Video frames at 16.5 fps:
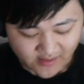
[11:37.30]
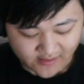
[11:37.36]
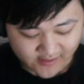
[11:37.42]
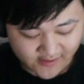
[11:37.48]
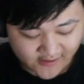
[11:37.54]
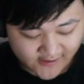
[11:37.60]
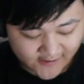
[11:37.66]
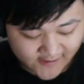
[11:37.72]

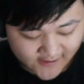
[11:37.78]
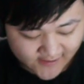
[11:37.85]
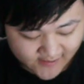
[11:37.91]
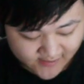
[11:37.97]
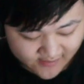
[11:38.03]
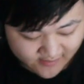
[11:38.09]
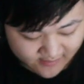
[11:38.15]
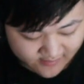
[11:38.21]

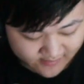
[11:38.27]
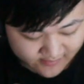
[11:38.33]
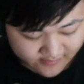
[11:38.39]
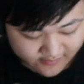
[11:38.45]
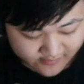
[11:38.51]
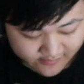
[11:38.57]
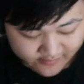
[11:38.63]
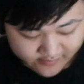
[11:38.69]
uh,
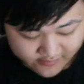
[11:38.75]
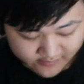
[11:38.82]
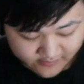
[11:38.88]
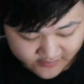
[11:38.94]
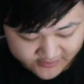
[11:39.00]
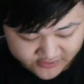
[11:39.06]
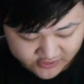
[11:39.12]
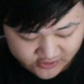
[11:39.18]

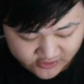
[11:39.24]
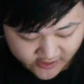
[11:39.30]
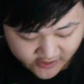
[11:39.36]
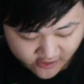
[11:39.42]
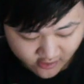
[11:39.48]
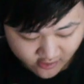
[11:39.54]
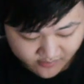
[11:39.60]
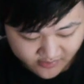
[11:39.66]
let's
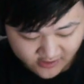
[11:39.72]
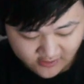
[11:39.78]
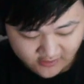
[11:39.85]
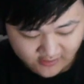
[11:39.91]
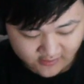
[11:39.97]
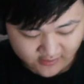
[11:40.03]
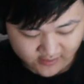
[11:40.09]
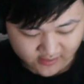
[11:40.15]
gyro
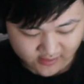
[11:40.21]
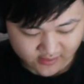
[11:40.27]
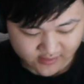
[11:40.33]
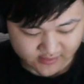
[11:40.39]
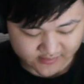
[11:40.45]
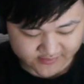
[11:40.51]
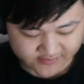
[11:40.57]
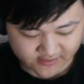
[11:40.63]
ball
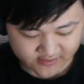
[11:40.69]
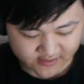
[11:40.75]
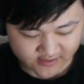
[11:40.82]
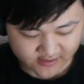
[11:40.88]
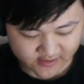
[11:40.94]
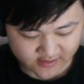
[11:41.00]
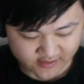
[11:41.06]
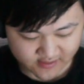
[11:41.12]
to
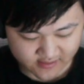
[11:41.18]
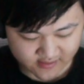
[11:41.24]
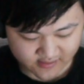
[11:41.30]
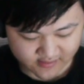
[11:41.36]
start.